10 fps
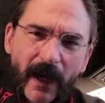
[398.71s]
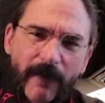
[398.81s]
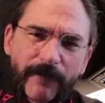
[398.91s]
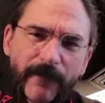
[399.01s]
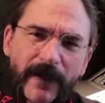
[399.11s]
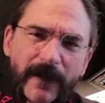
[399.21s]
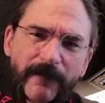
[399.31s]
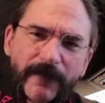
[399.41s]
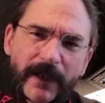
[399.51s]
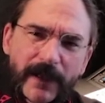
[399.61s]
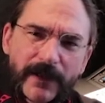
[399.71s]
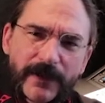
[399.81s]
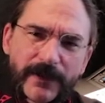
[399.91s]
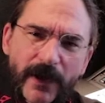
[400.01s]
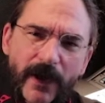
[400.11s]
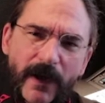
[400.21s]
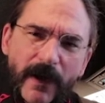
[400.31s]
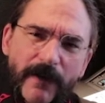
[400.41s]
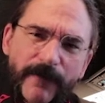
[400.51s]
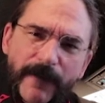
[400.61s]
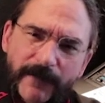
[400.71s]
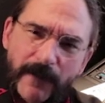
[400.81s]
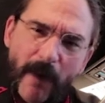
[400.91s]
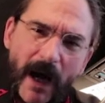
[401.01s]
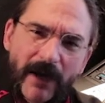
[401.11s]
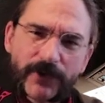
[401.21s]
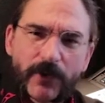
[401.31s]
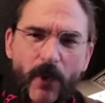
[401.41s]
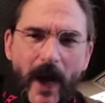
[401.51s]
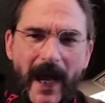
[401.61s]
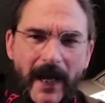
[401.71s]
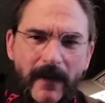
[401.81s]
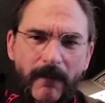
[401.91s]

a friend of his, fifty miles away,